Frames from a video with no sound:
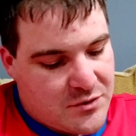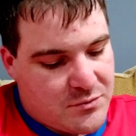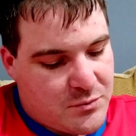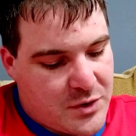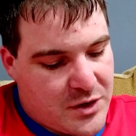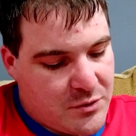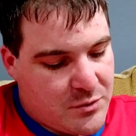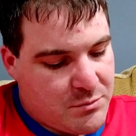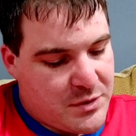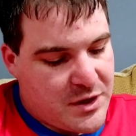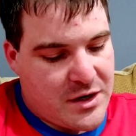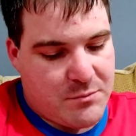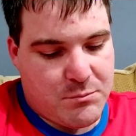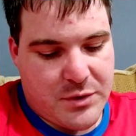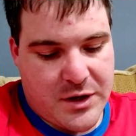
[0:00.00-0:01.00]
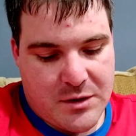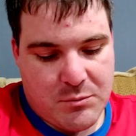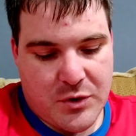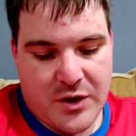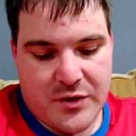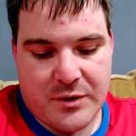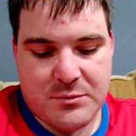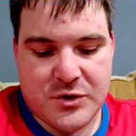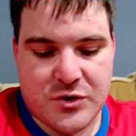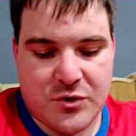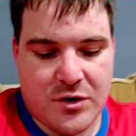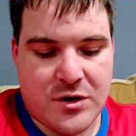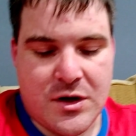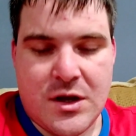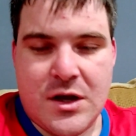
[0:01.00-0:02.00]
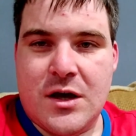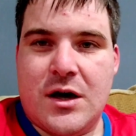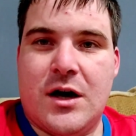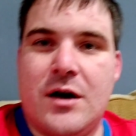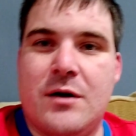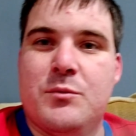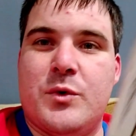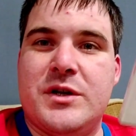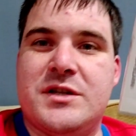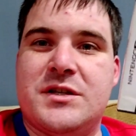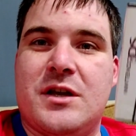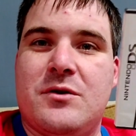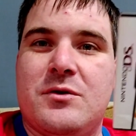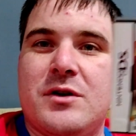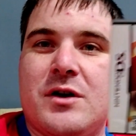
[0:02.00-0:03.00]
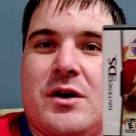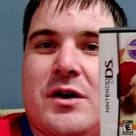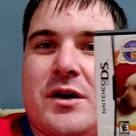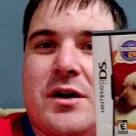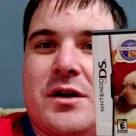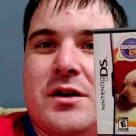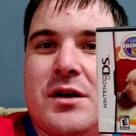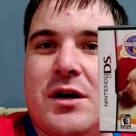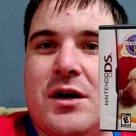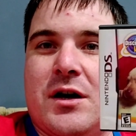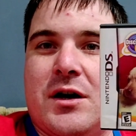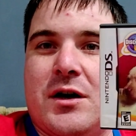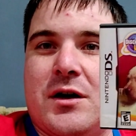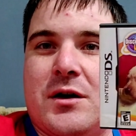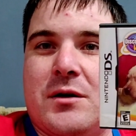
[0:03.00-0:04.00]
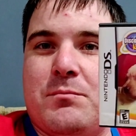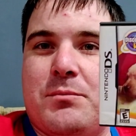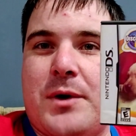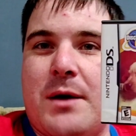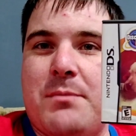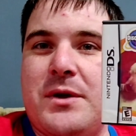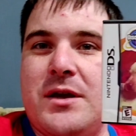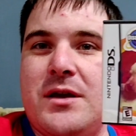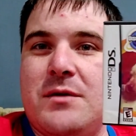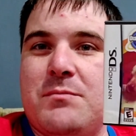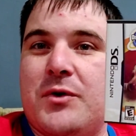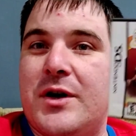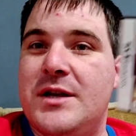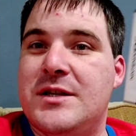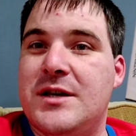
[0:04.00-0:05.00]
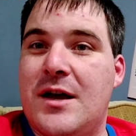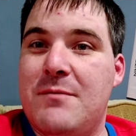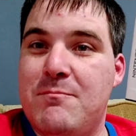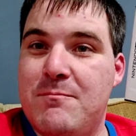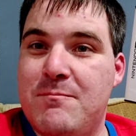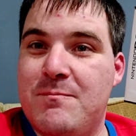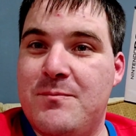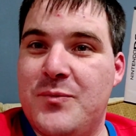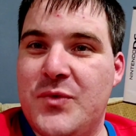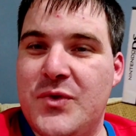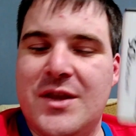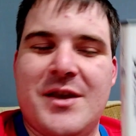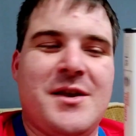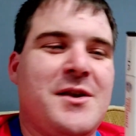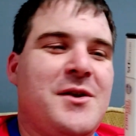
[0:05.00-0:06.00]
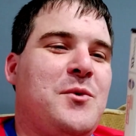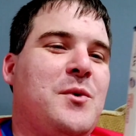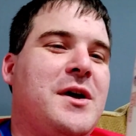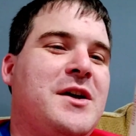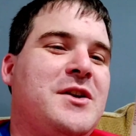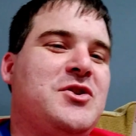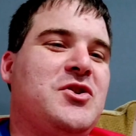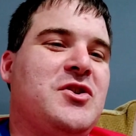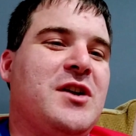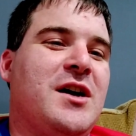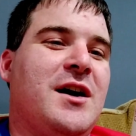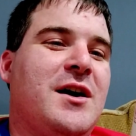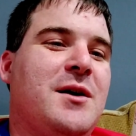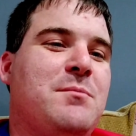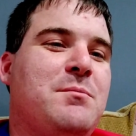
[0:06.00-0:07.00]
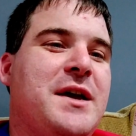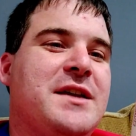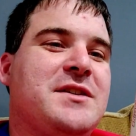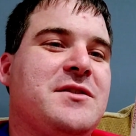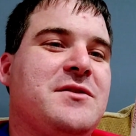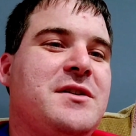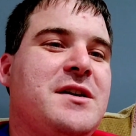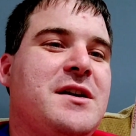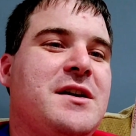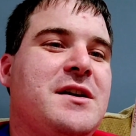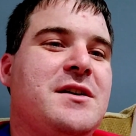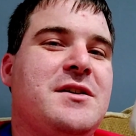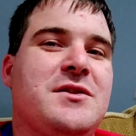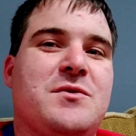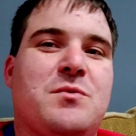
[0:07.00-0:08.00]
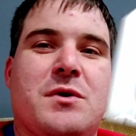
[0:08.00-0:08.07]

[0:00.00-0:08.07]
waiting with bated breath, I'm sure. We settled on Puppy Playtime, which basically is